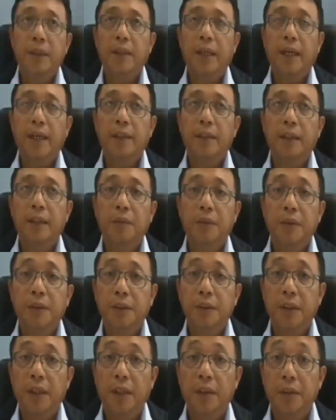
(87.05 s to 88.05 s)
item
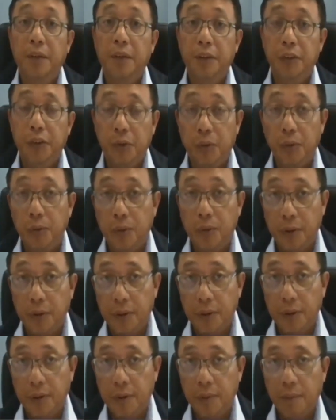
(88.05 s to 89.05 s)
is energy
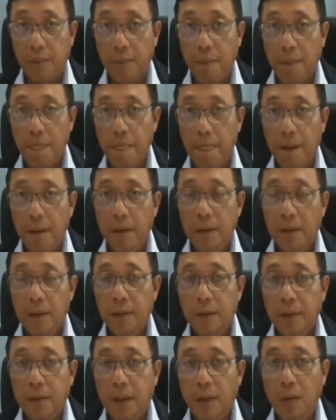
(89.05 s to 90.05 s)
security.
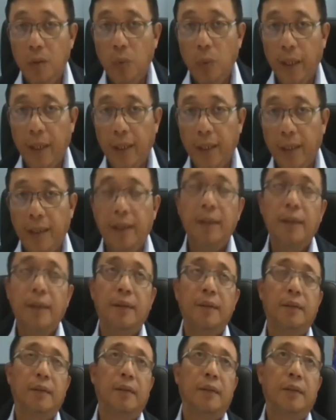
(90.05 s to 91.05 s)
How well
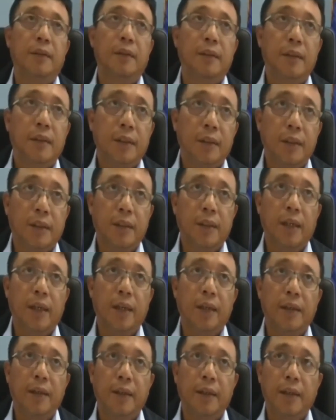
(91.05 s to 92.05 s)
it
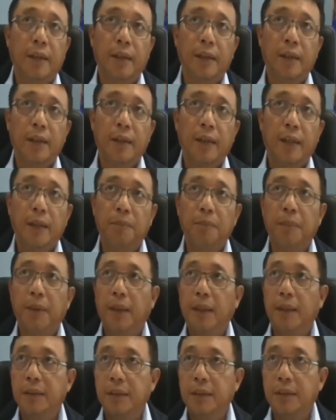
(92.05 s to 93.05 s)
can help
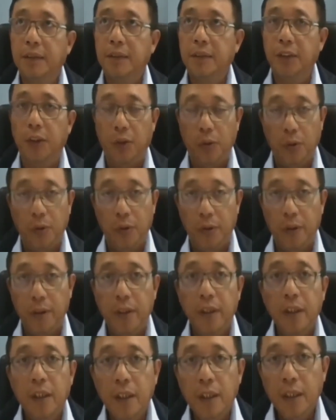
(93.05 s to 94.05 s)
us
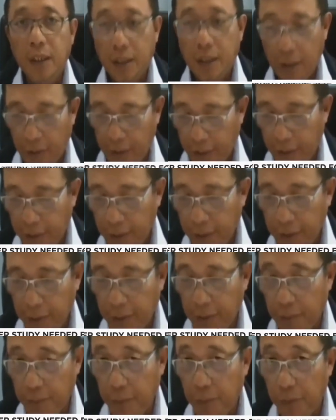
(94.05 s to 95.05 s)
secure our energy in
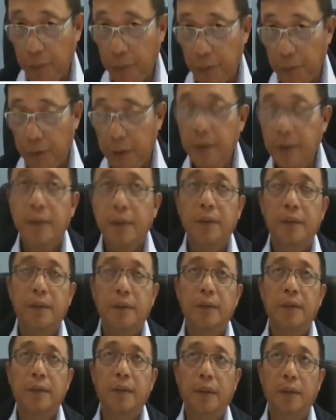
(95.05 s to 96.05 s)
the future.
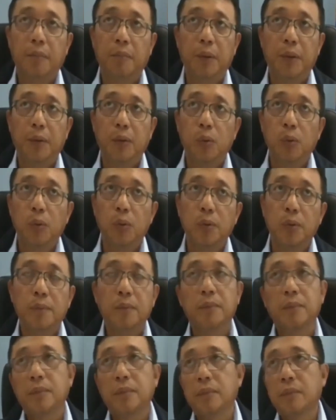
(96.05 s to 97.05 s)
Number 2,
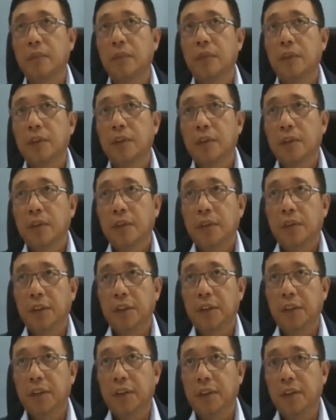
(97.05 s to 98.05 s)

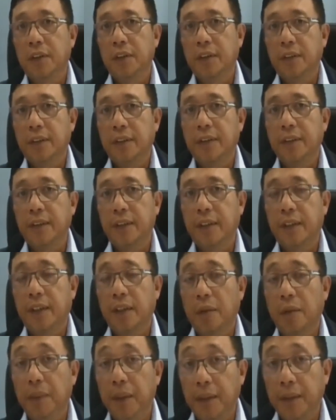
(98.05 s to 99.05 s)
since it is
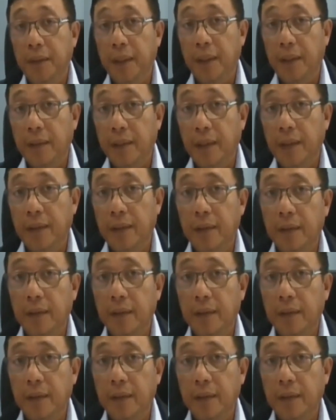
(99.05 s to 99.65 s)
rehabilitated,